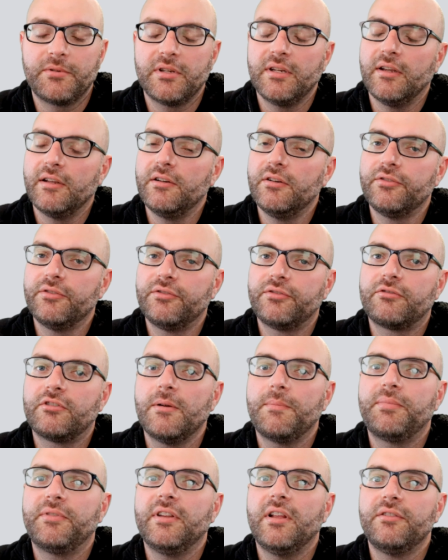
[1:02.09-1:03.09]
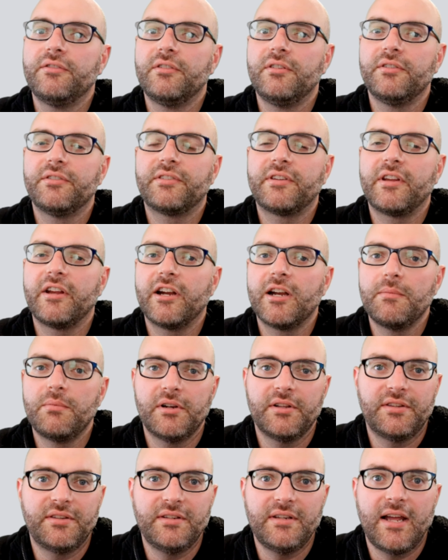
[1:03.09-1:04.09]
Now I know script sounds a little scary, but
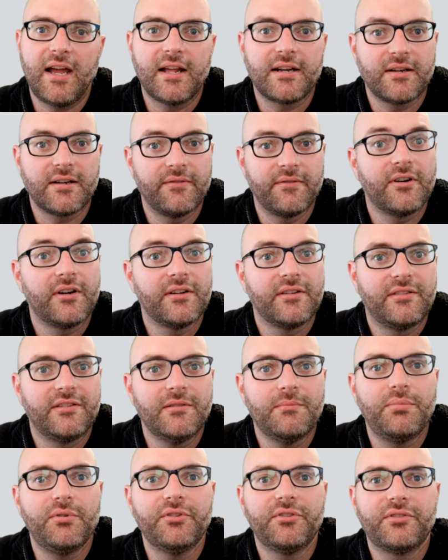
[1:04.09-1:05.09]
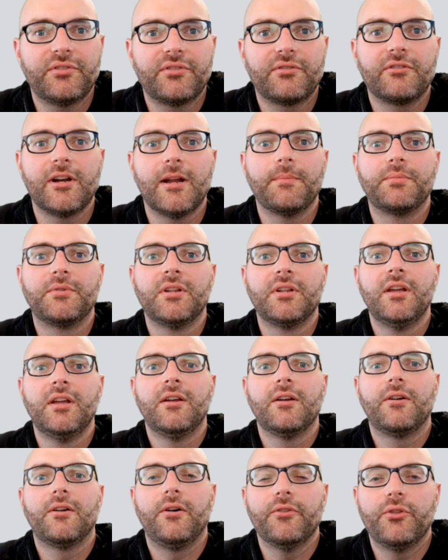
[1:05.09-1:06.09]
it's not. A very simple script
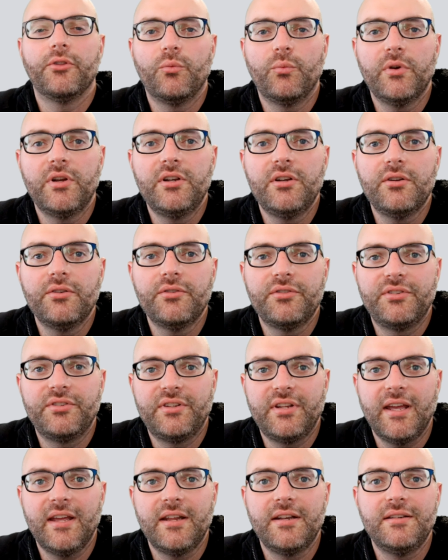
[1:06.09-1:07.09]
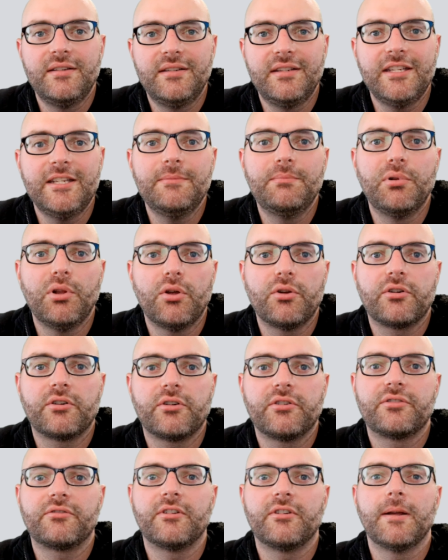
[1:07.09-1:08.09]
called the Windows 10 Debloater
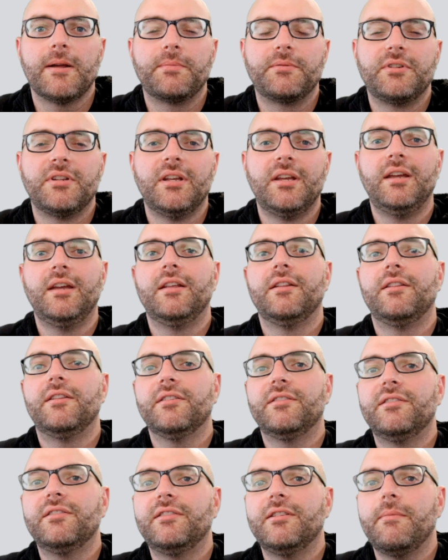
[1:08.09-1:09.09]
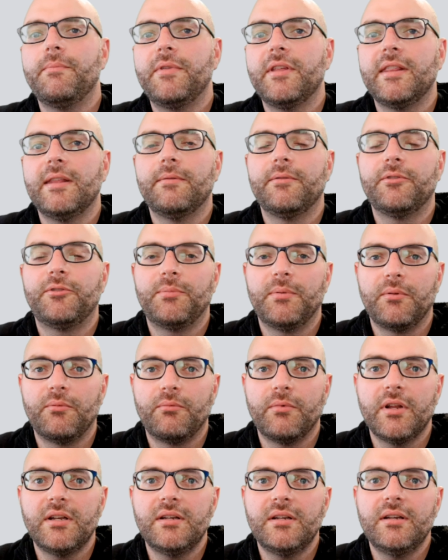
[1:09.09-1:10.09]
script. This is something that has been
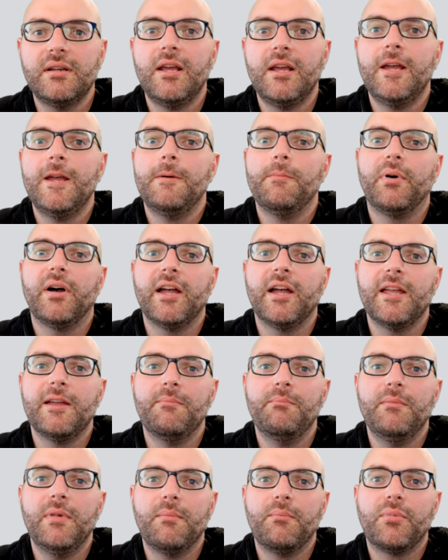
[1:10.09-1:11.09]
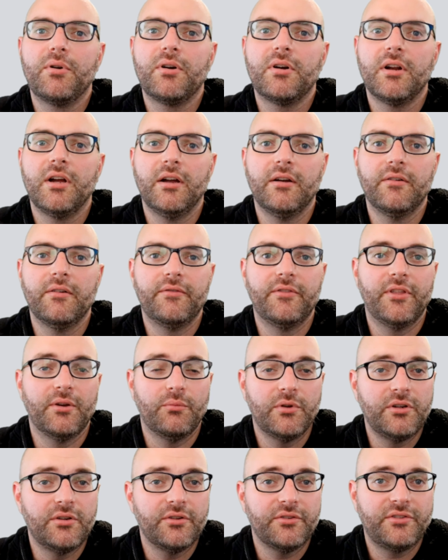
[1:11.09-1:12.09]
written by a member of the
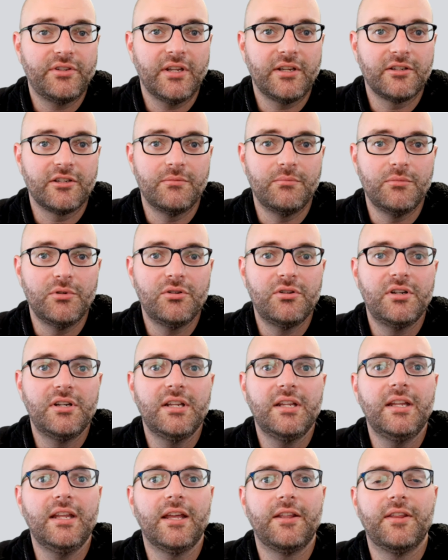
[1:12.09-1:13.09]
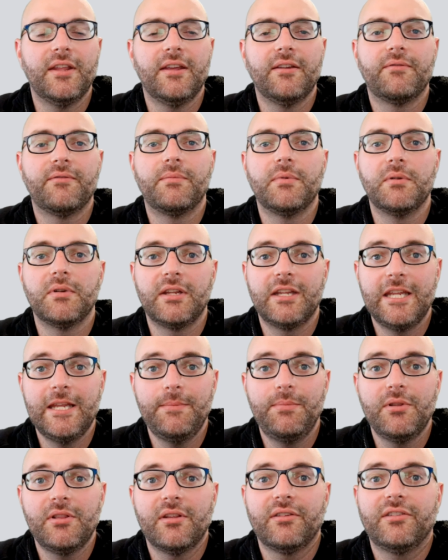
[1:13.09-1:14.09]
Windows 10 community, and they have been
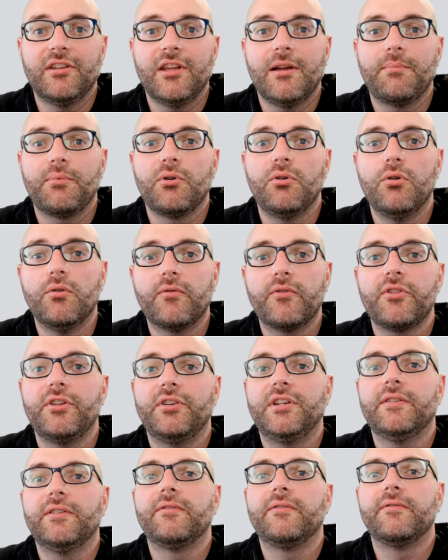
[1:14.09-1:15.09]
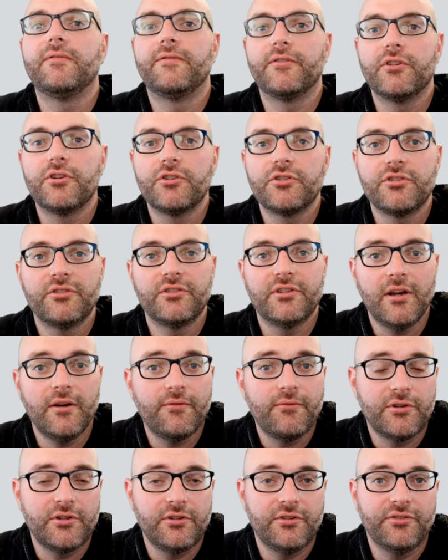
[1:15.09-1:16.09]
keeping this up over the different versions of
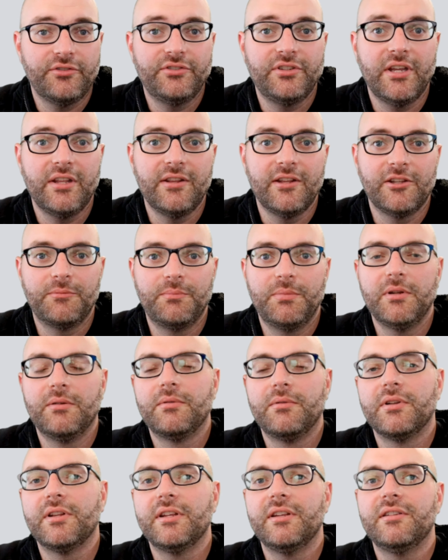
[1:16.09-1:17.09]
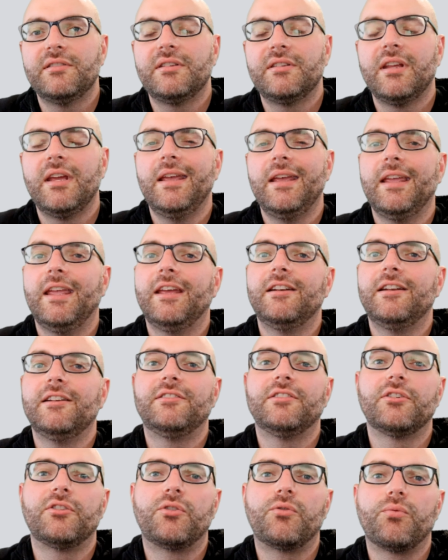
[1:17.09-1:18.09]
Windows 10 that's been released. And it's a
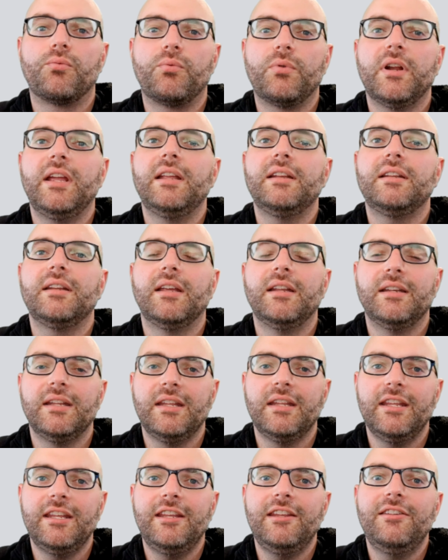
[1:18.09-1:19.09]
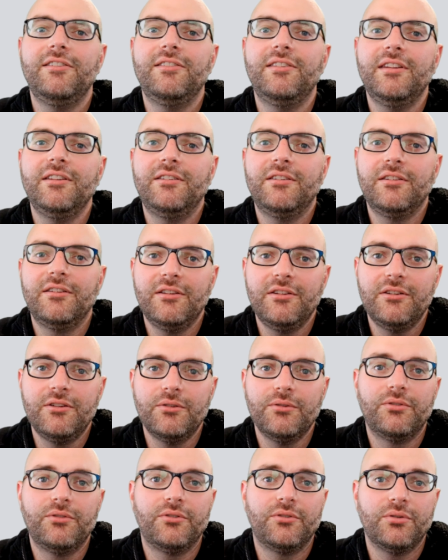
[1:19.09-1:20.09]
great and easy to
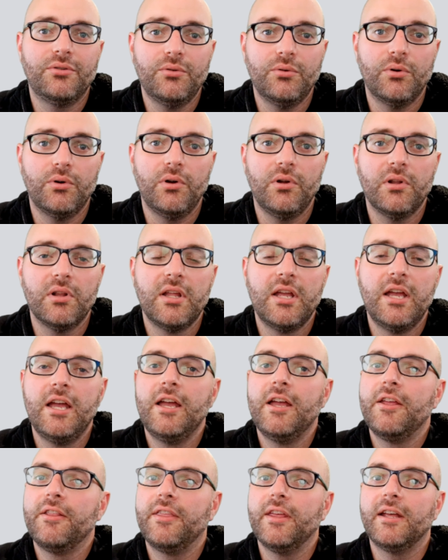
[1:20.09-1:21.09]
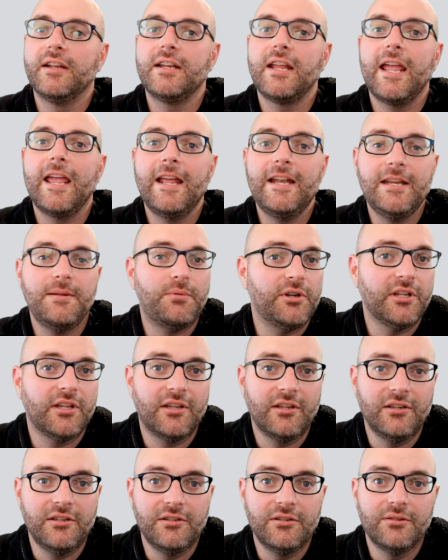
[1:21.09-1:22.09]
use tool that anybody
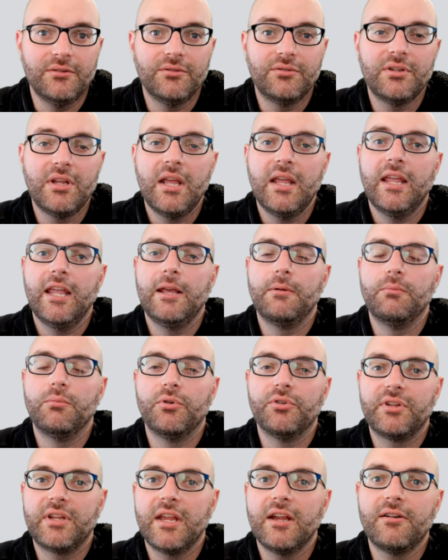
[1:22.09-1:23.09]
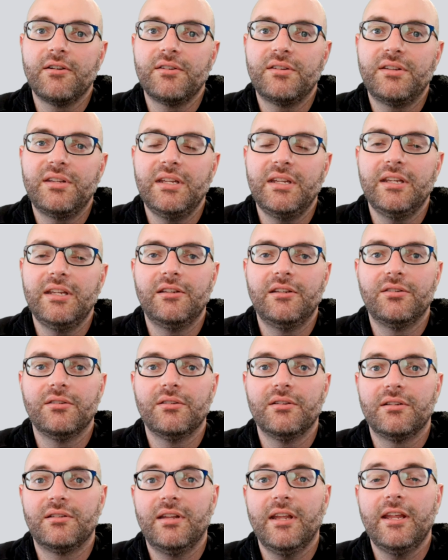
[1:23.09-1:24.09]
can use and will guarantee to
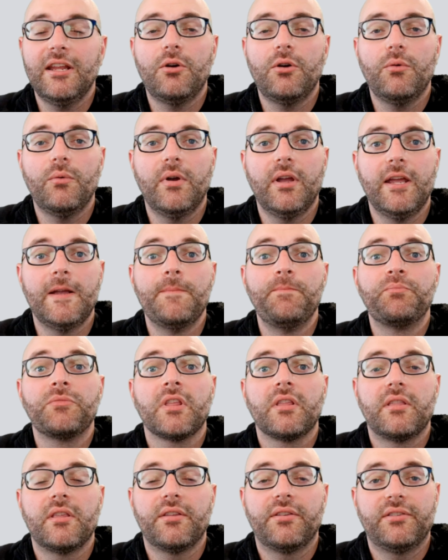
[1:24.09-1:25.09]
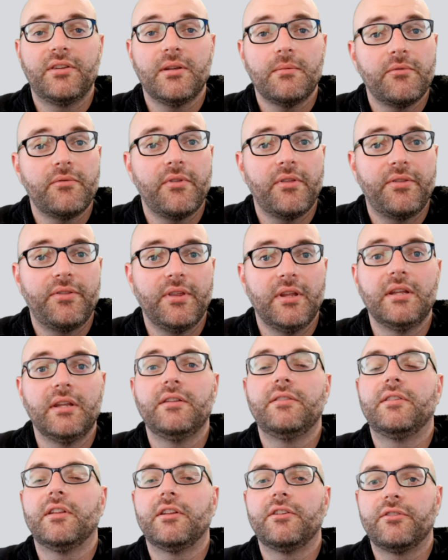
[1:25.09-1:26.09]
take away some of the things
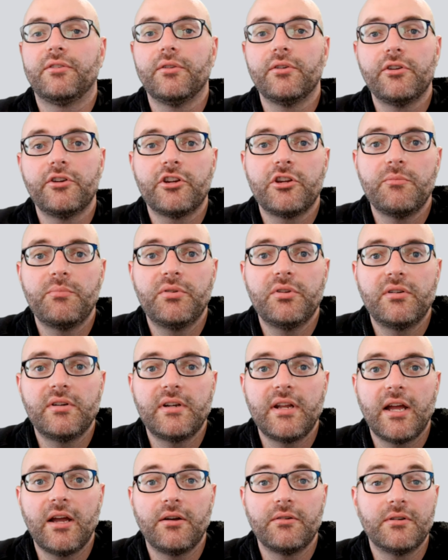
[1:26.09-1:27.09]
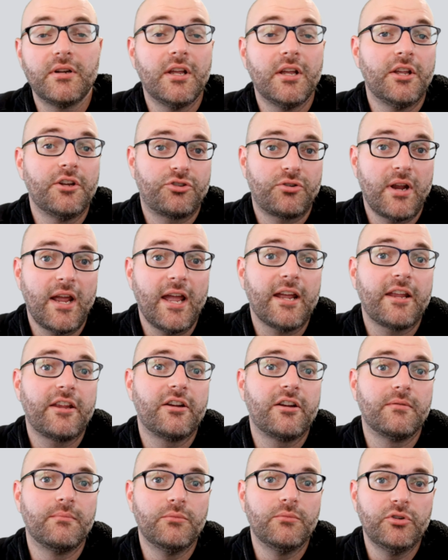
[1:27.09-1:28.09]
that slow your computer down, track
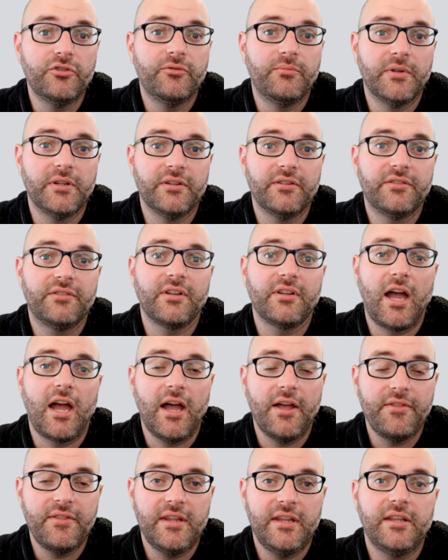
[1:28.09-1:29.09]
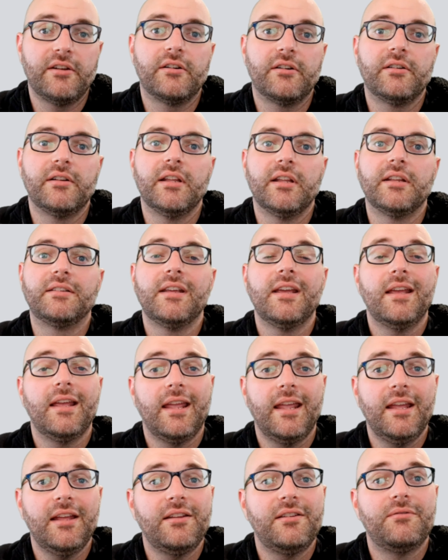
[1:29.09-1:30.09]
your movements on the internet,
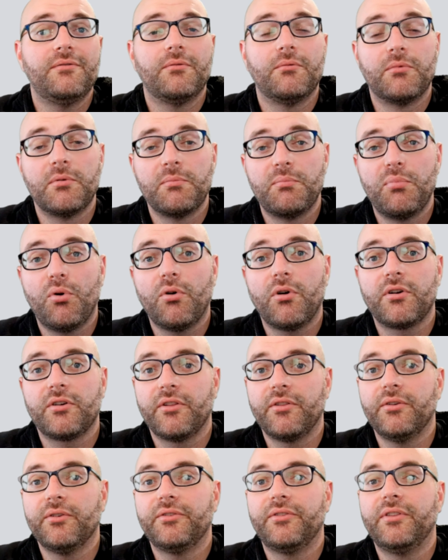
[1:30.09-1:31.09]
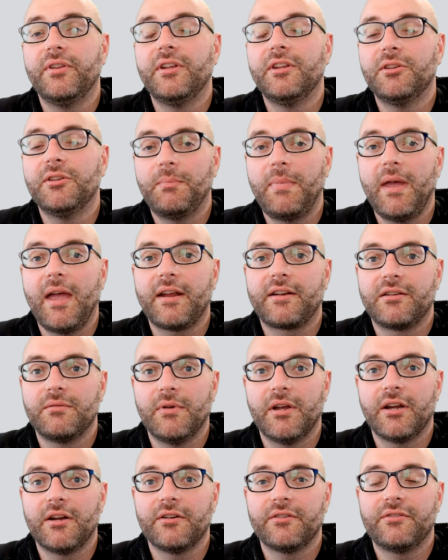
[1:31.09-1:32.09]
and report those things back to
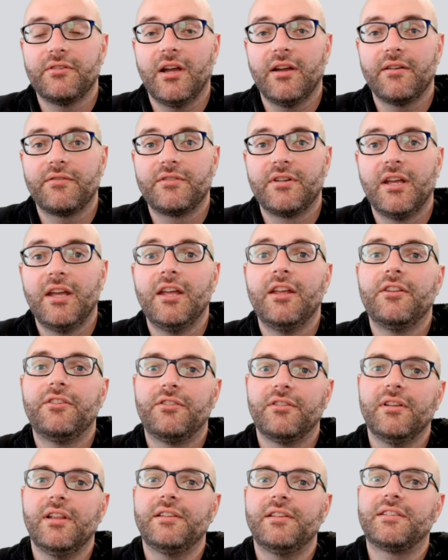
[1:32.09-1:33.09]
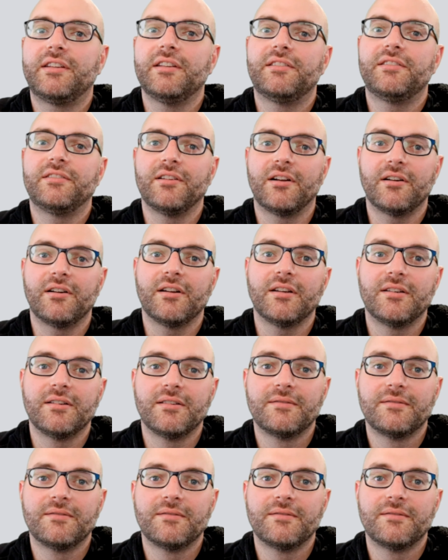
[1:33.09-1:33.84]
Microsoft. So let's get started.